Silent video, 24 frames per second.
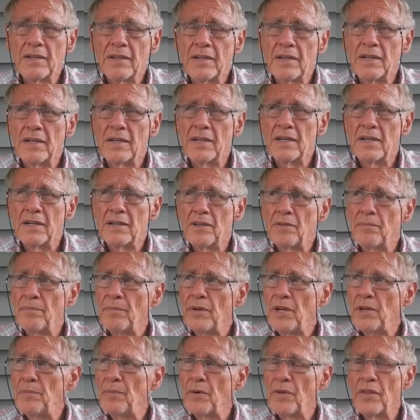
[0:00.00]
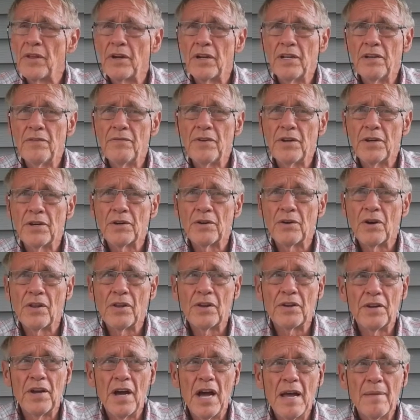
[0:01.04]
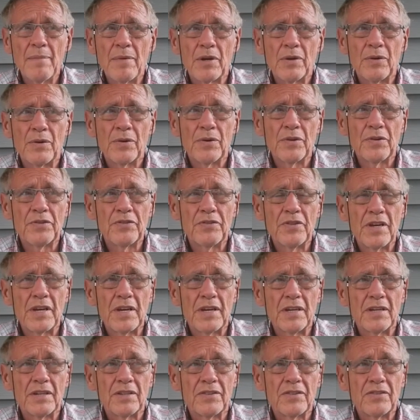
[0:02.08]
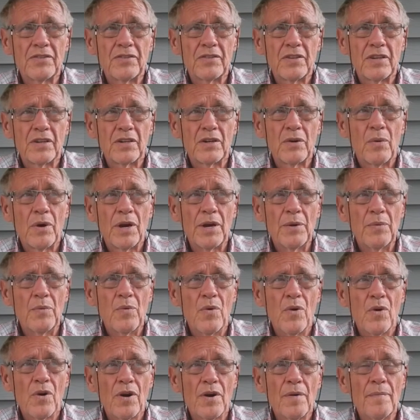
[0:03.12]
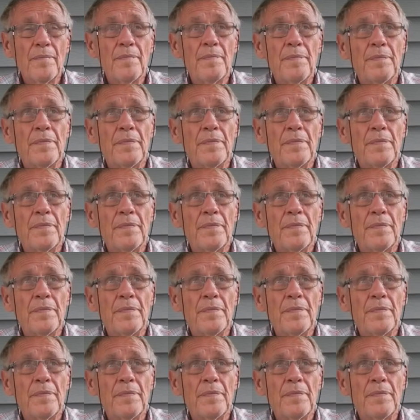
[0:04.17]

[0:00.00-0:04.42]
The people that live here all the time, of course, think it's quite warm.